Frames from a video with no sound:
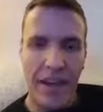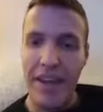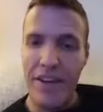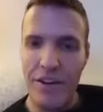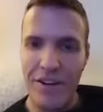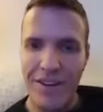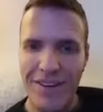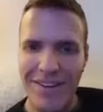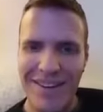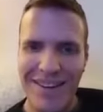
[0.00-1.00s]
Anger.
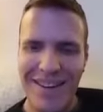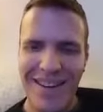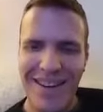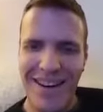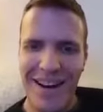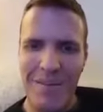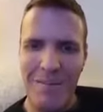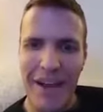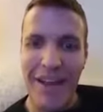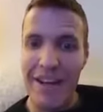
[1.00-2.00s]

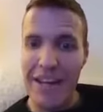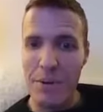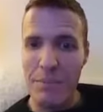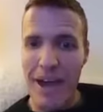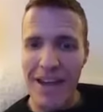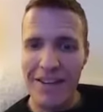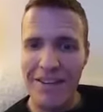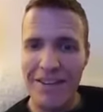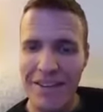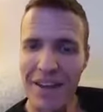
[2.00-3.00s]
I got angry
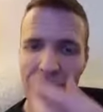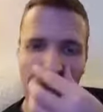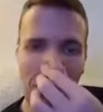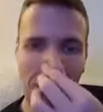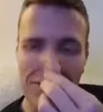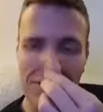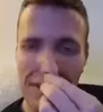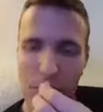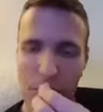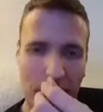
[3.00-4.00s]
back, and I think that was
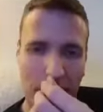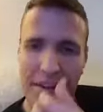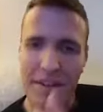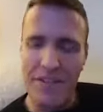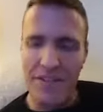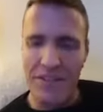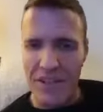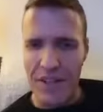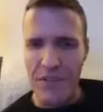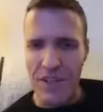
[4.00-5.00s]
exactly what I needed because
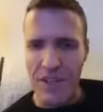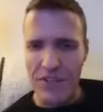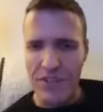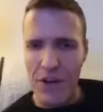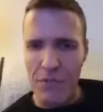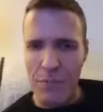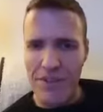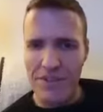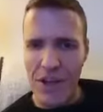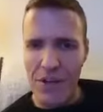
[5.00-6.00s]
instead of feeling sorry for
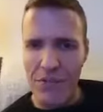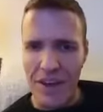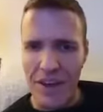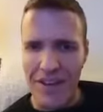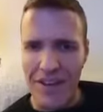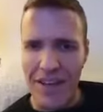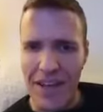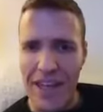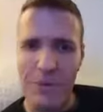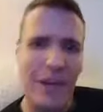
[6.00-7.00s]
myself, I
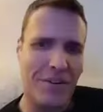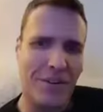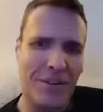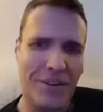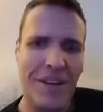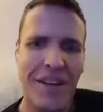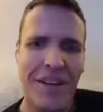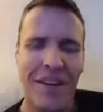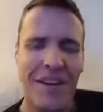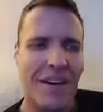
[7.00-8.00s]
got angry at her.
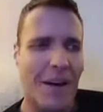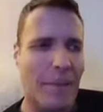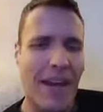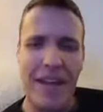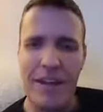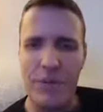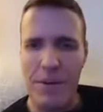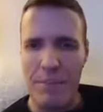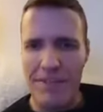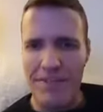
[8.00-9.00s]
I got
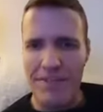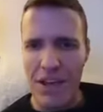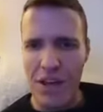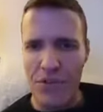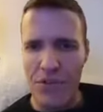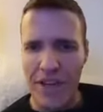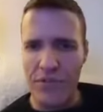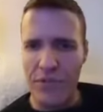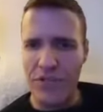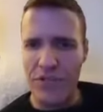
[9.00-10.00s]
angry at myself. I
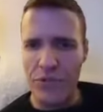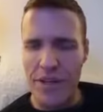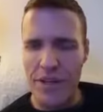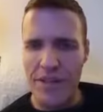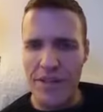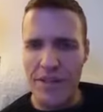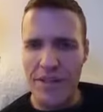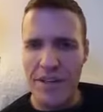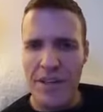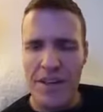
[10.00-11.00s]
got
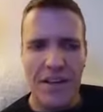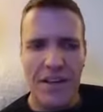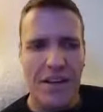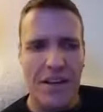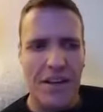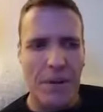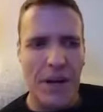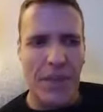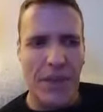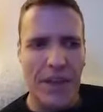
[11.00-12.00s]
frustrated. And
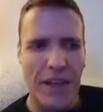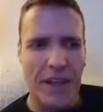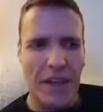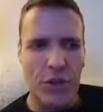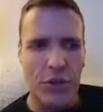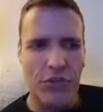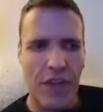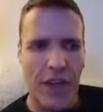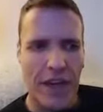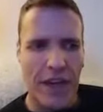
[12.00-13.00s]
I think I
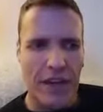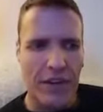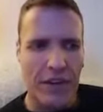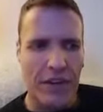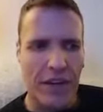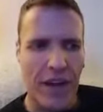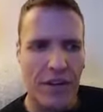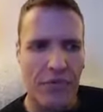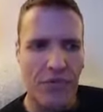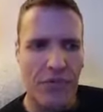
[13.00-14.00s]
used that anger and
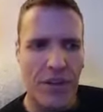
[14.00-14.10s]
kind of,